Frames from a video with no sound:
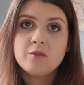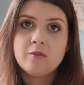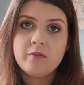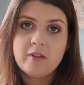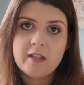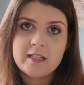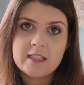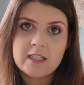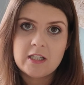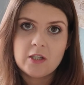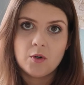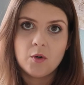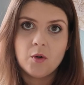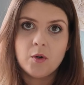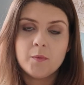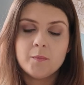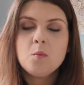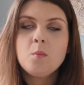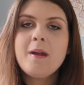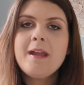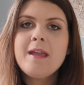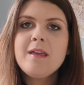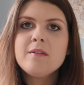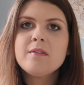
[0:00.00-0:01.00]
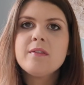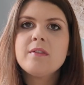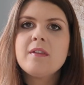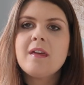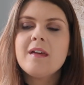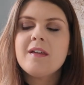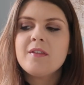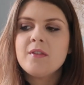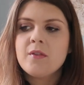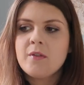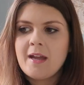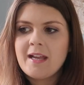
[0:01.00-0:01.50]
video with,
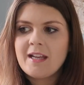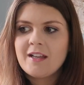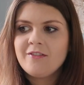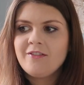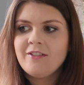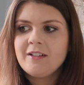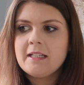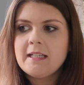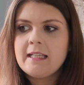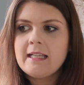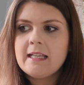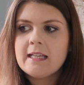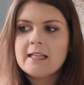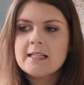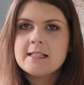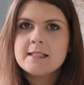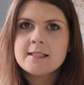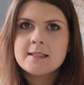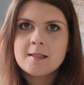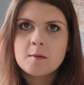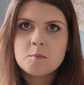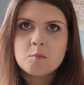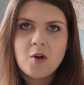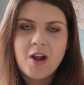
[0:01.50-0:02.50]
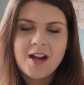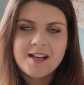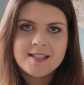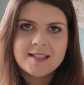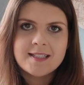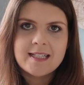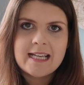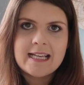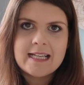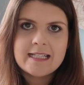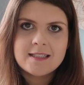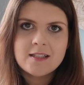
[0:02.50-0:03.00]
thankfully, some rest
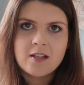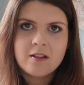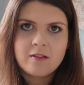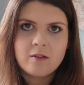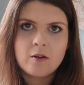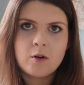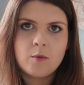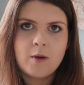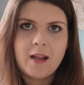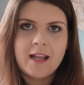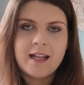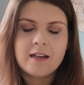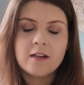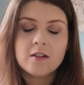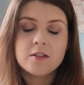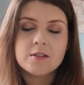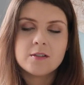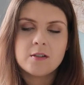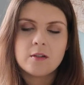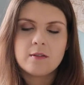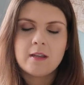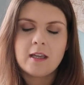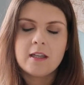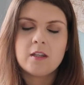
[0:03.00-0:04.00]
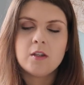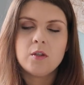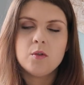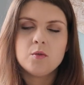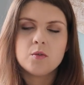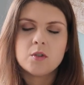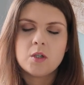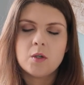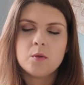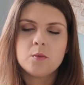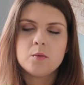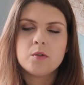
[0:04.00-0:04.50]
days thrown in so that you
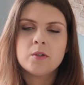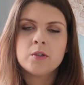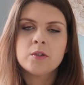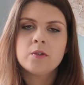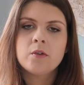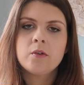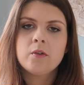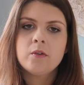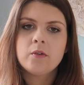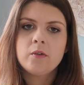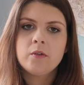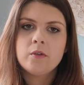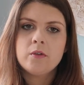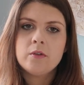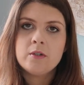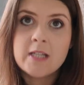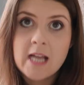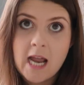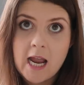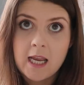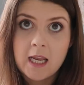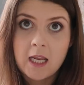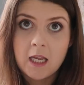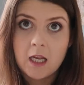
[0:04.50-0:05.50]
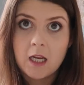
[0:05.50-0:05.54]
don't die.